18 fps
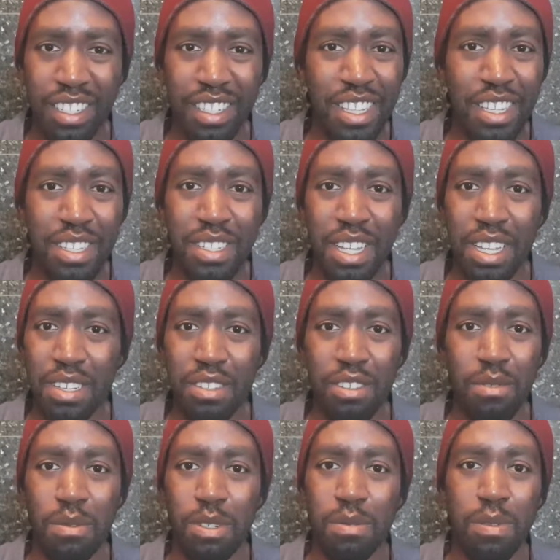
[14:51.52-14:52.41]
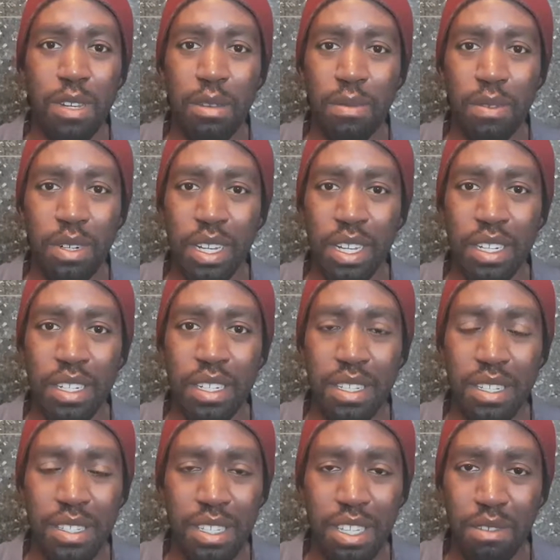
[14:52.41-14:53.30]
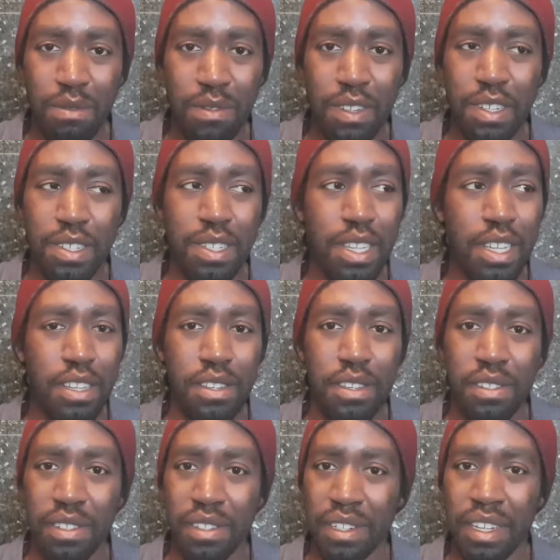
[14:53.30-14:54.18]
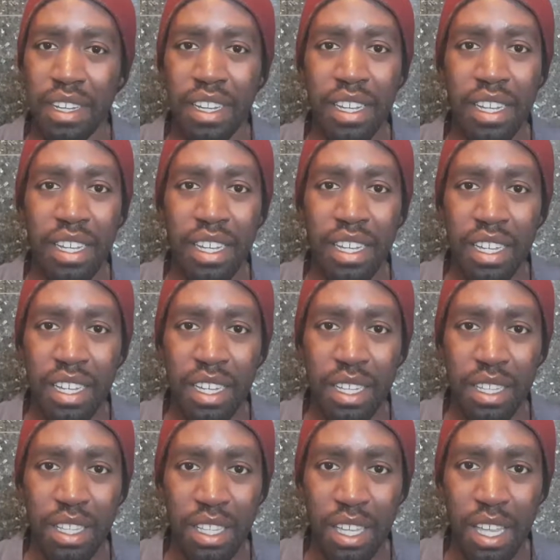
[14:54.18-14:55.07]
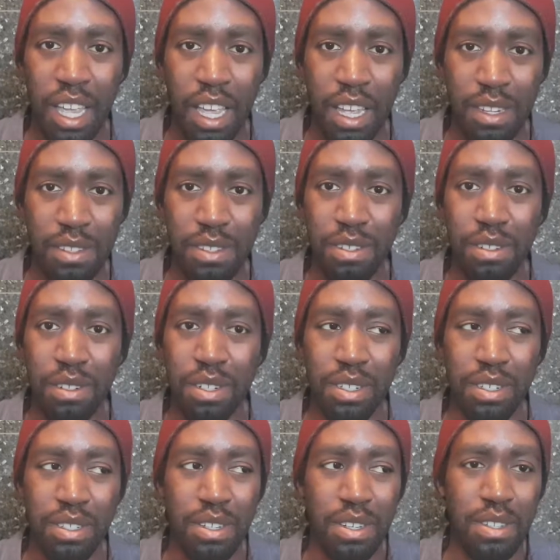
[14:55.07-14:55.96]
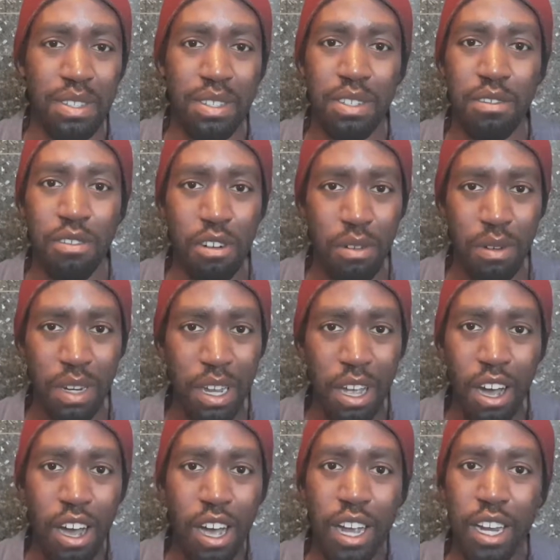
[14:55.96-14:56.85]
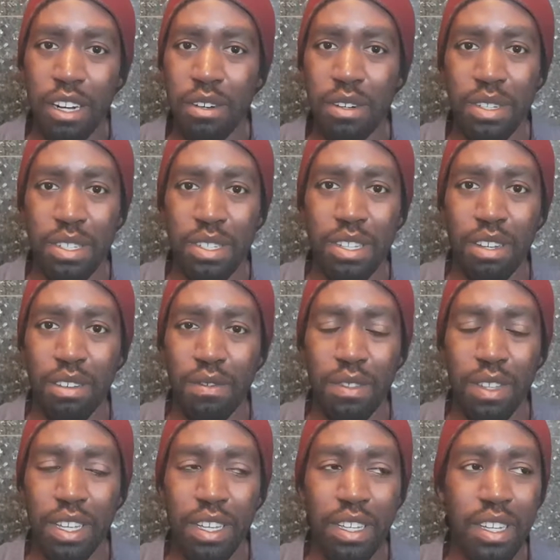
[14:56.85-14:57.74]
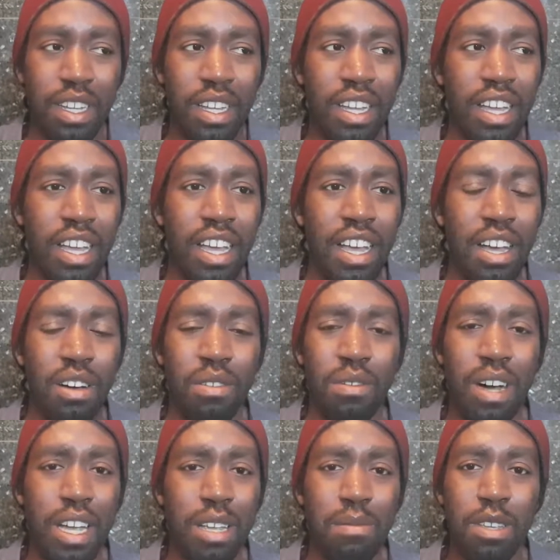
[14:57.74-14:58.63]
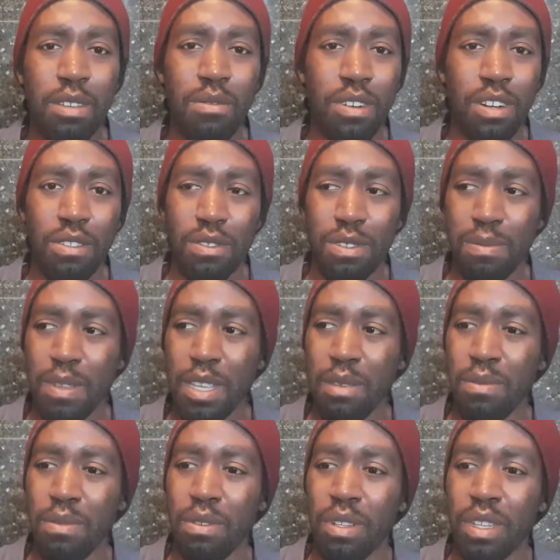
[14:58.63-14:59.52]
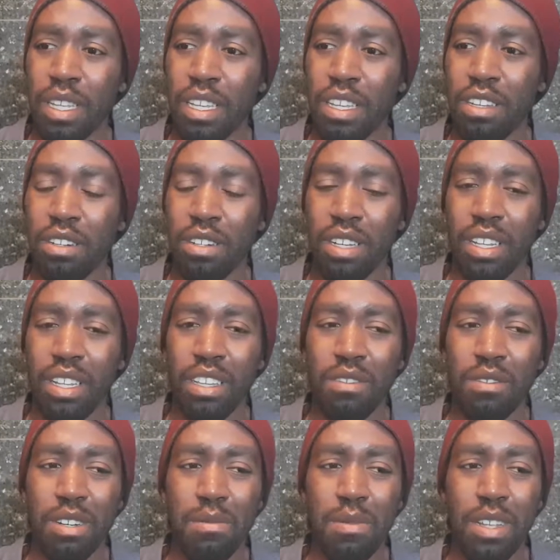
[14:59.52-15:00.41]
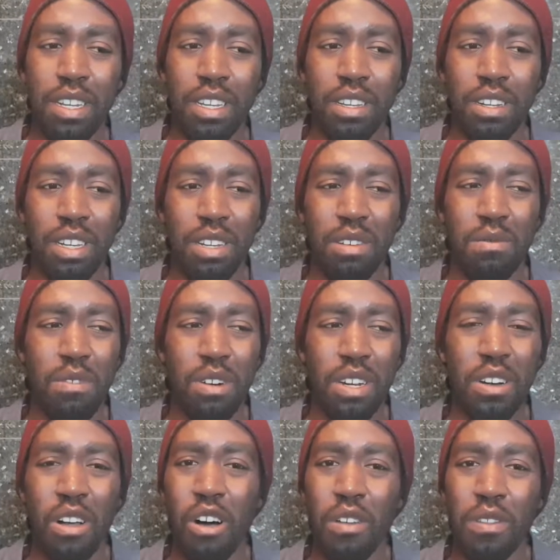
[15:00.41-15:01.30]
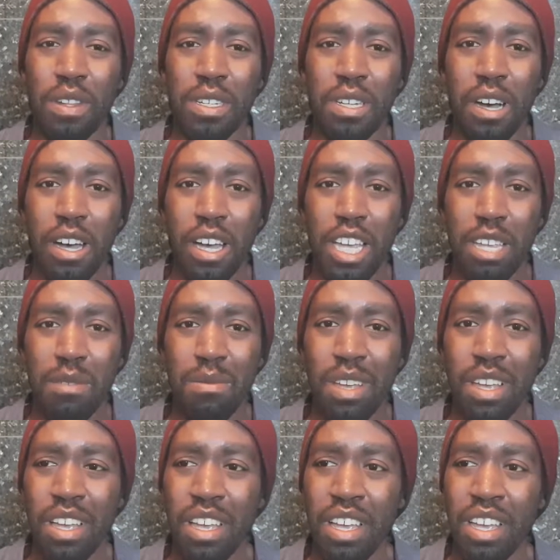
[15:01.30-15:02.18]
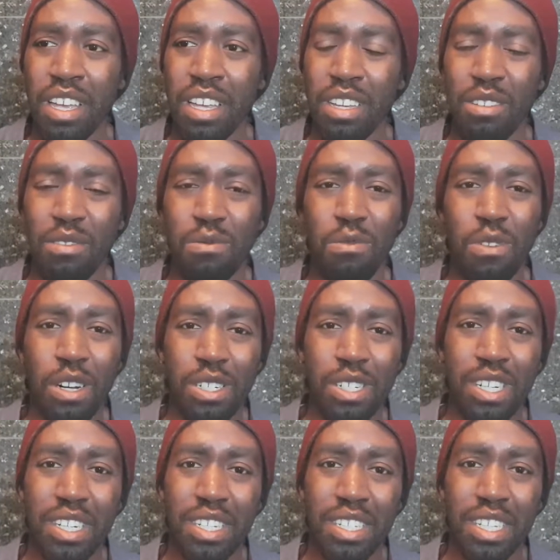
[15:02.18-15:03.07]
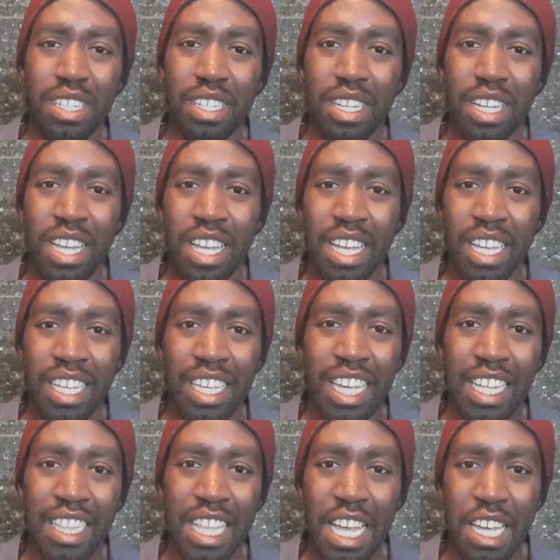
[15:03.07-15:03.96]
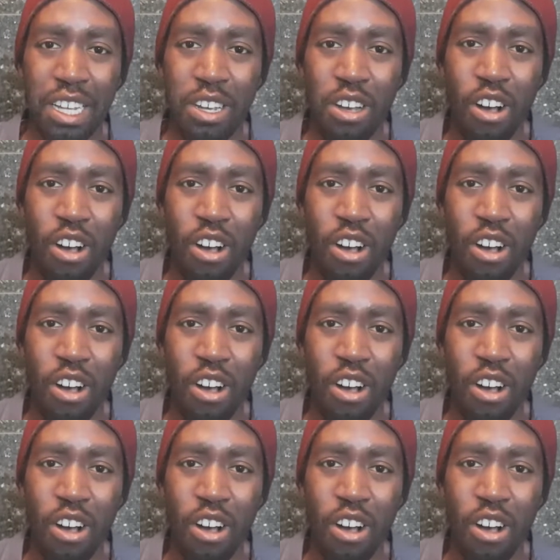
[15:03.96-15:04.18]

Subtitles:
these days so much people get sick with diseases, and cancer is just growing higher and stuff. Like, why be one of those people? Like, you know what I mean? You're like working all the time, you're rushing to get that